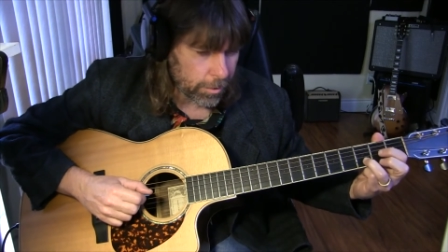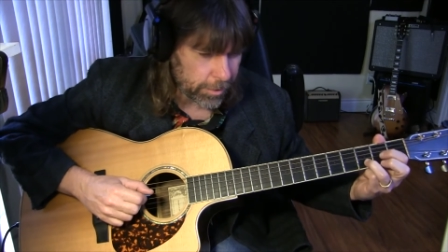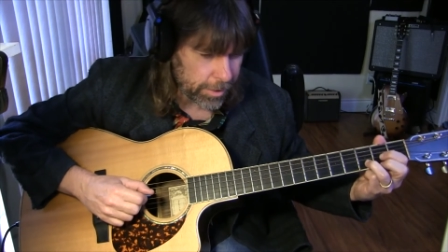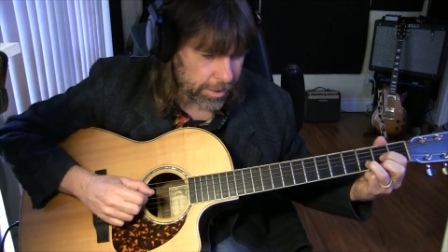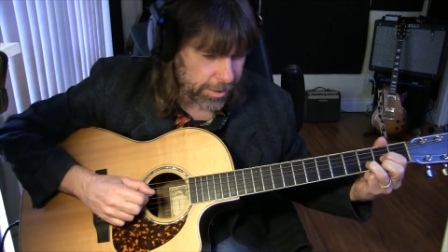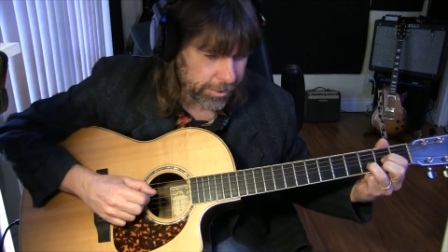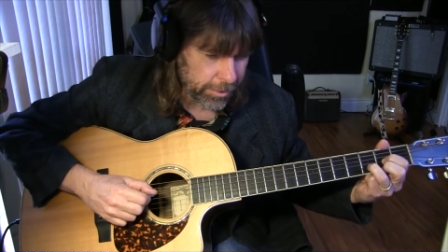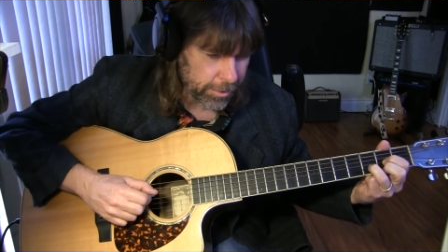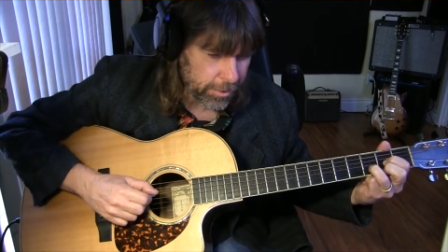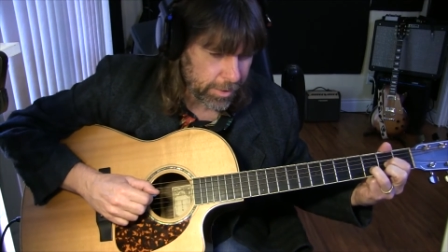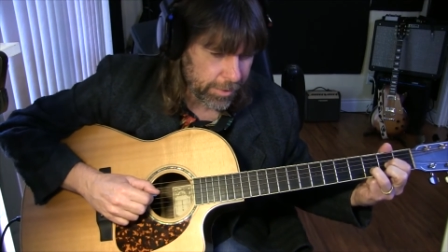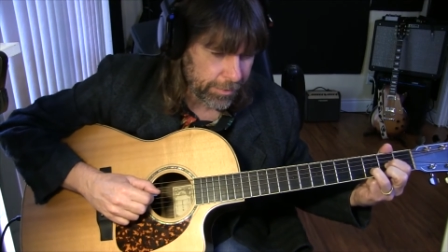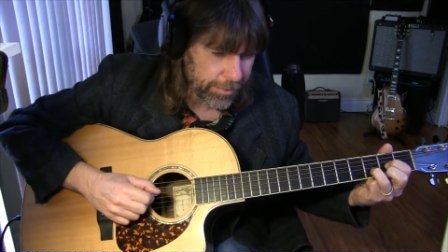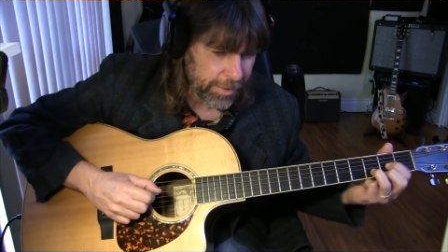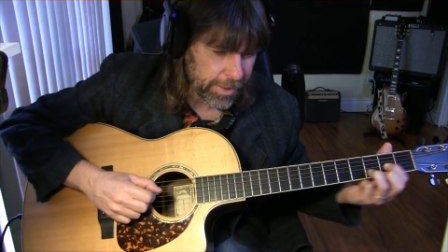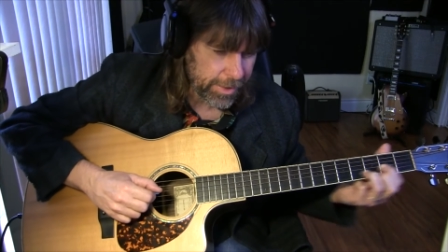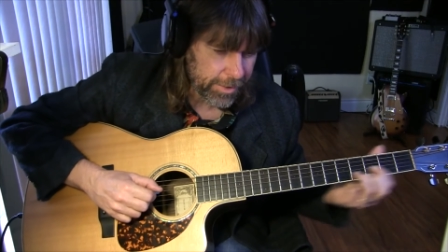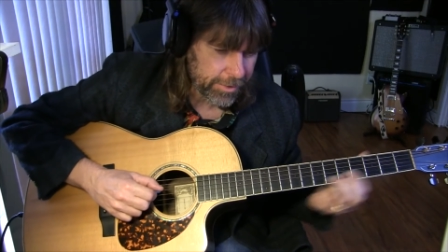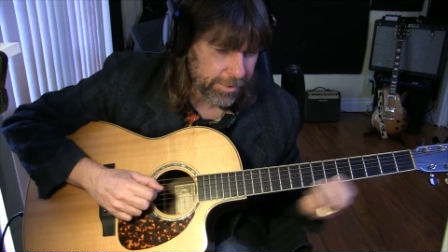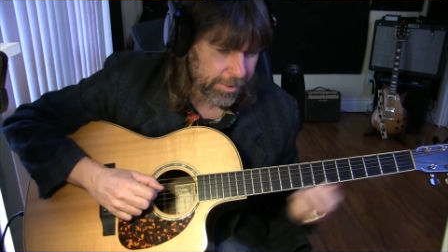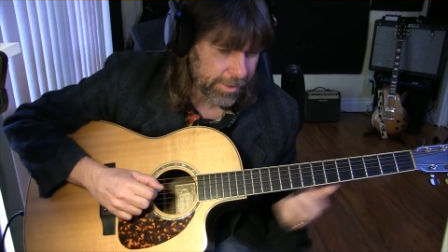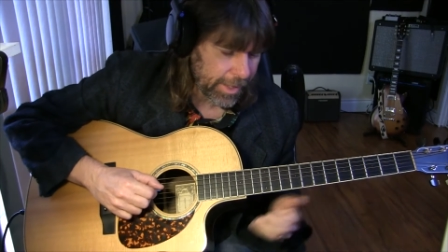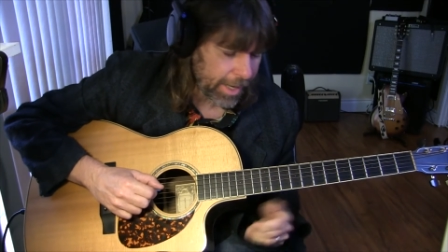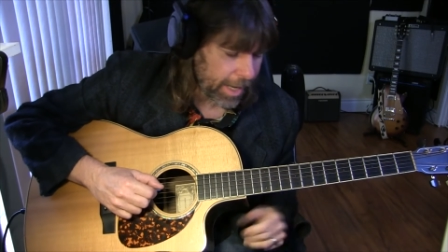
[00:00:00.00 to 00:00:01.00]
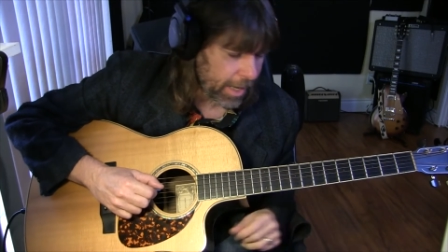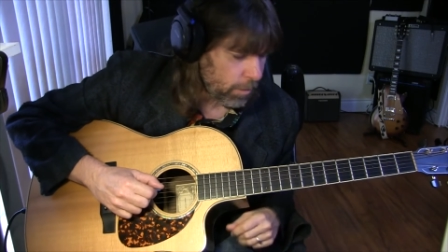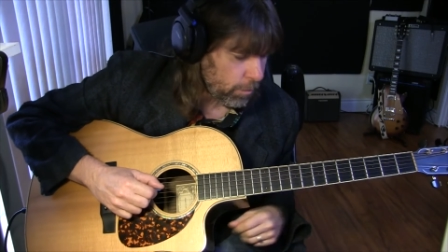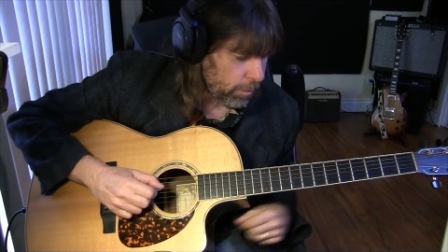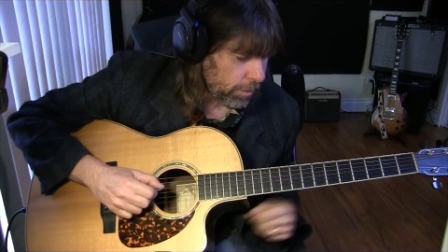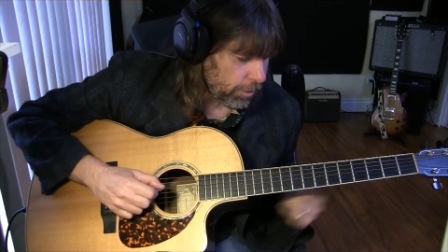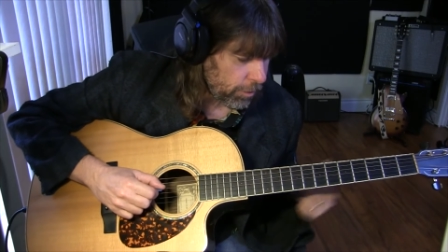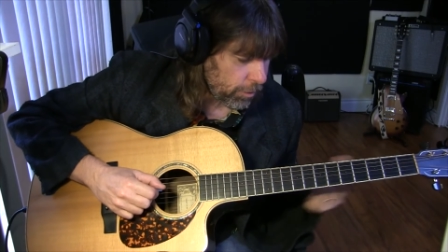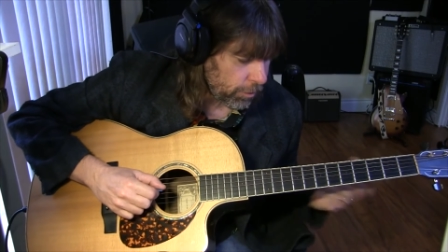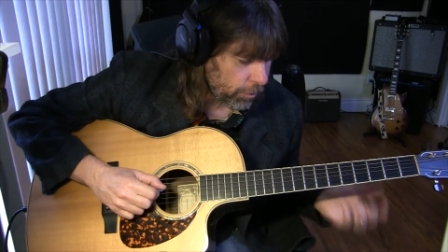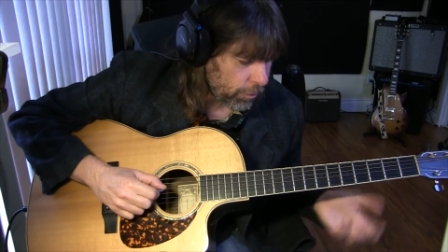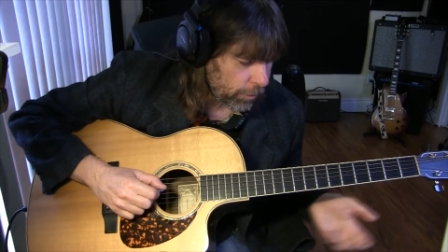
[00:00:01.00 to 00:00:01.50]
These are the things that I
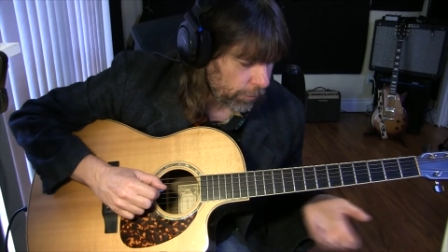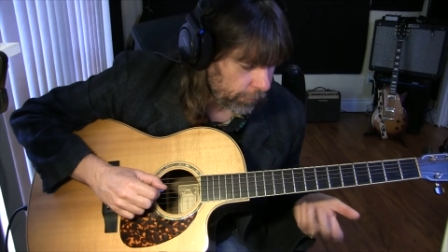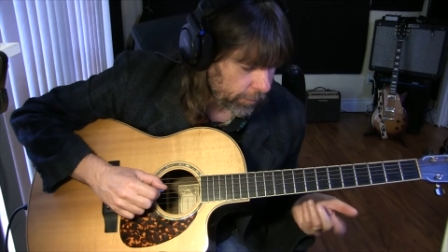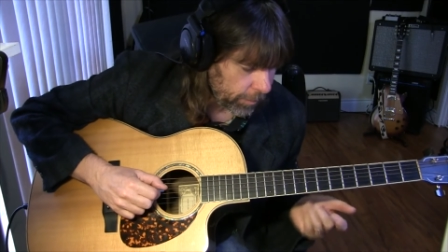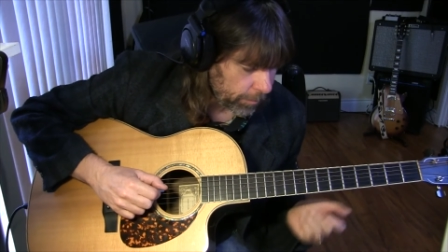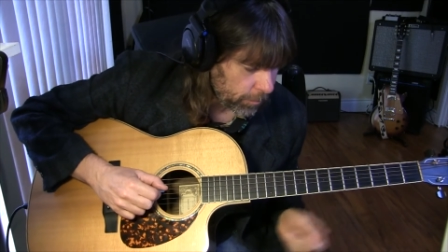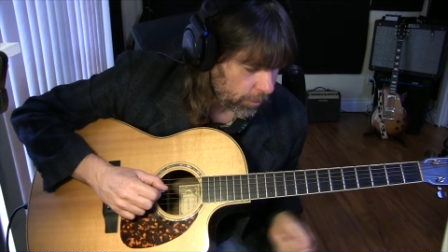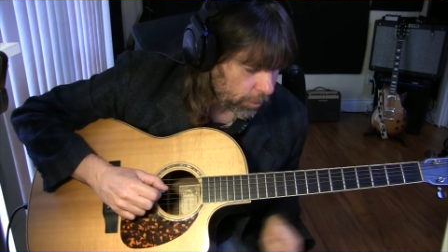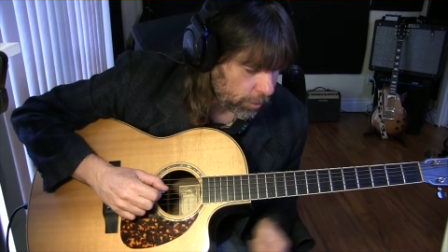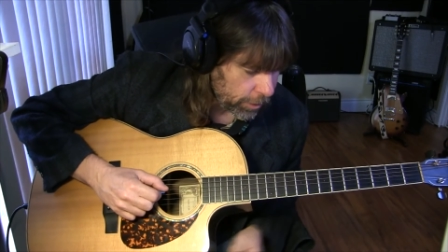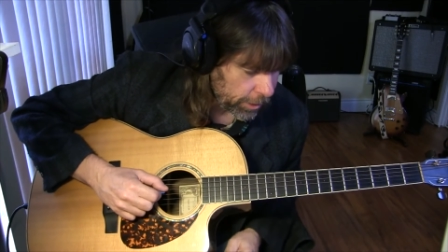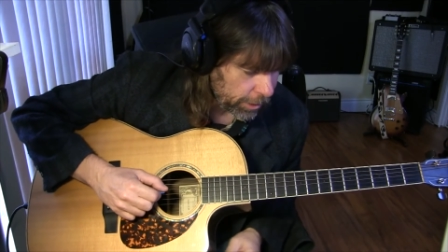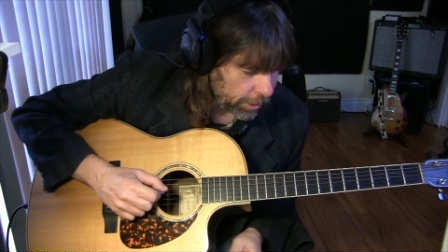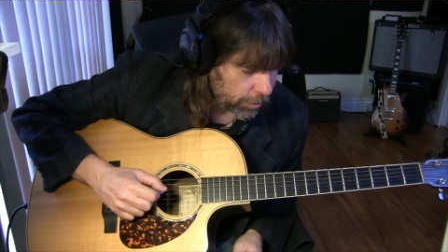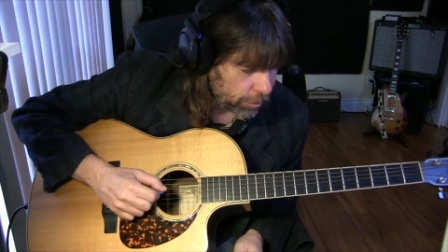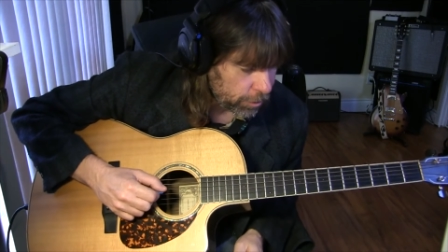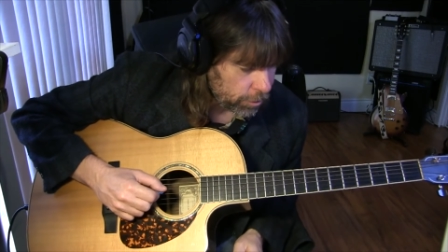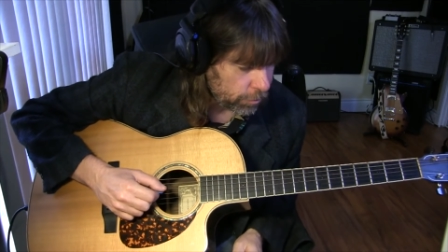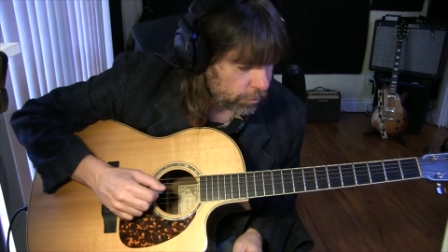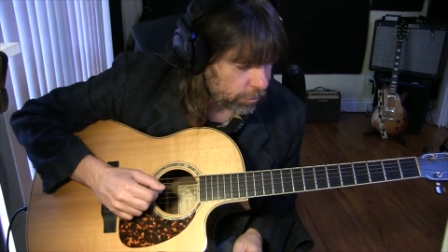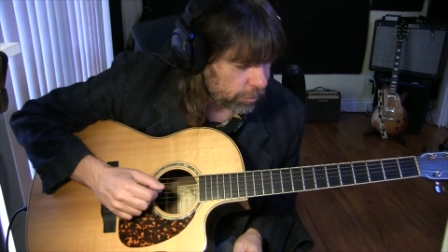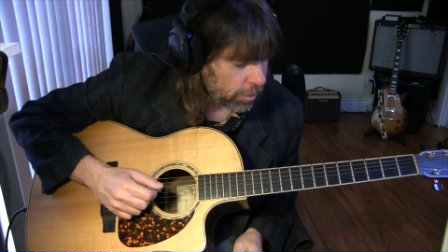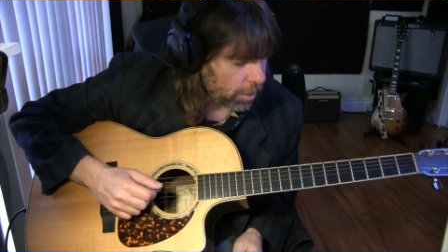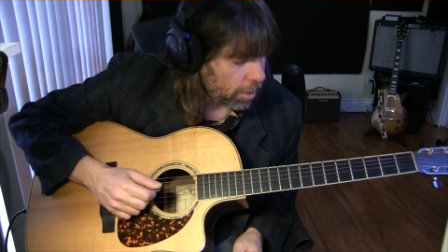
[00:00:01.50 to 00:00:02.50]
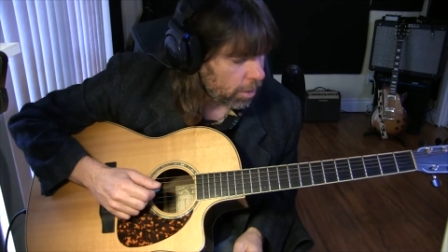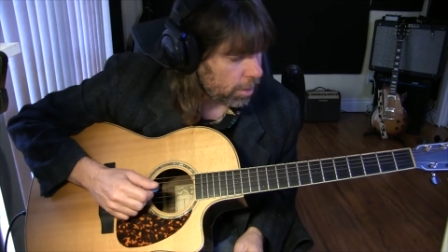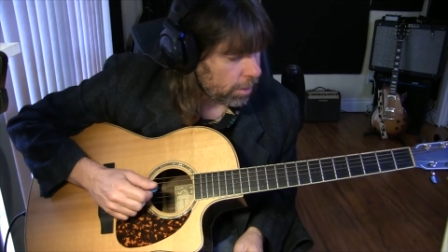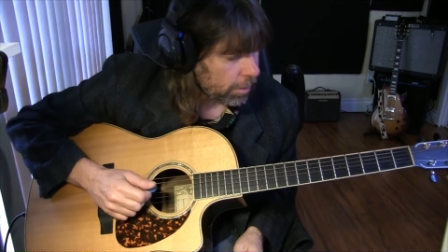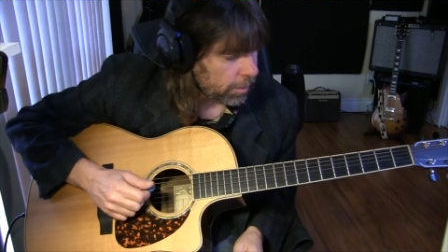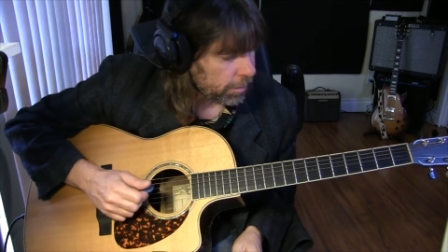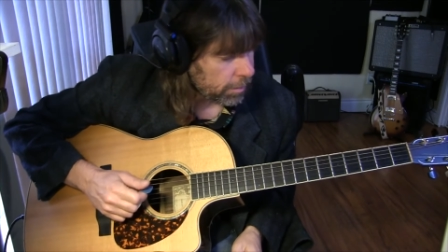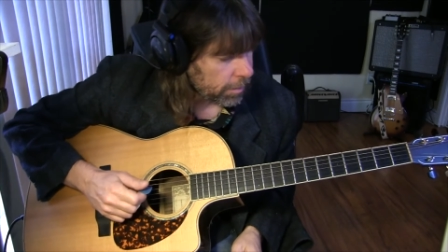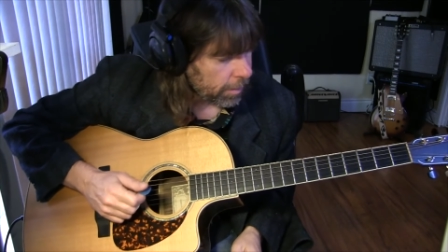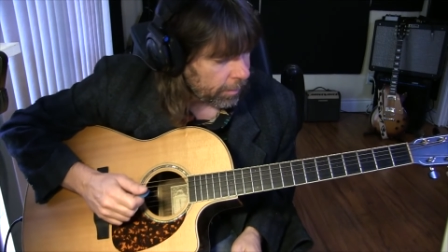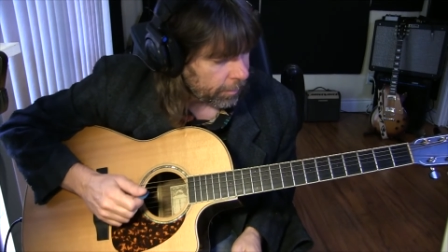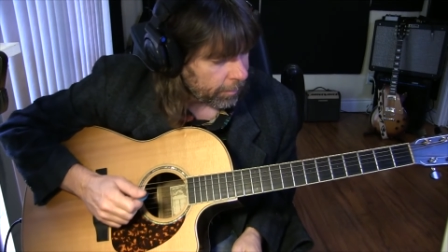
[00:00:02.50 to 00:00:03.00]
would do if I'm learning new
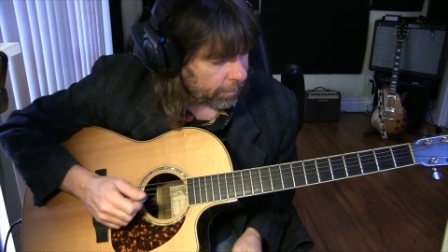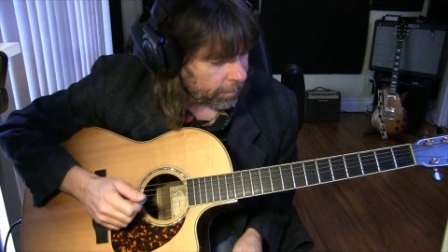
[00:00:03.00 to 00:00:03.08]
songs.